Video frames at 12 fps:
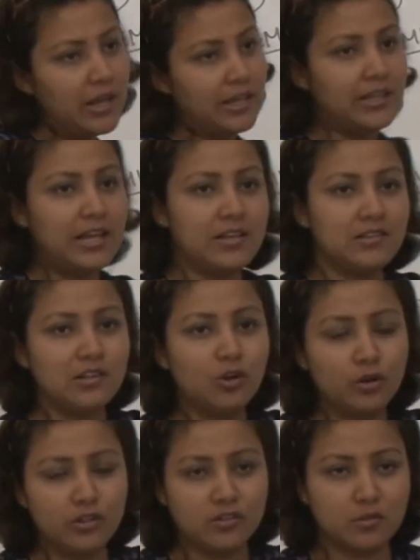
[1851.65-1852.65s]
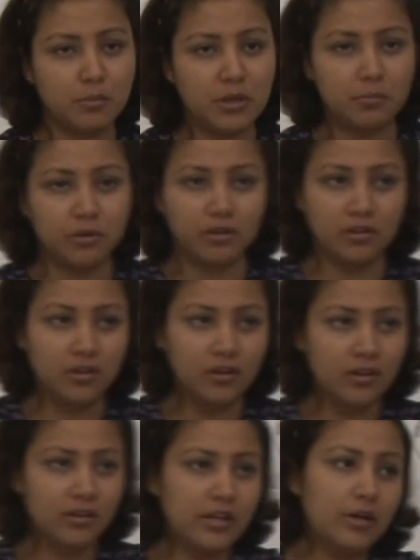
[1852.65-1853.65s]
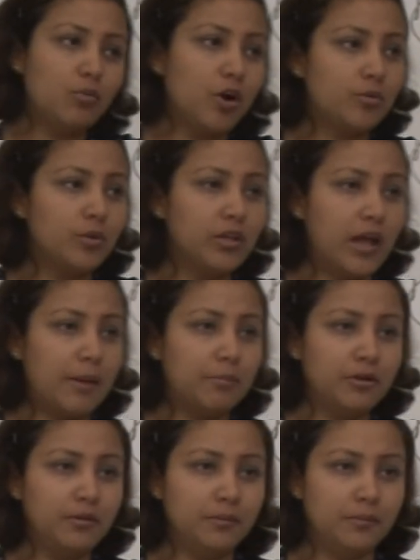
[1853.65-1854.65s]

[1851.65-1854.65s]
and less low risk people. Then what will happen?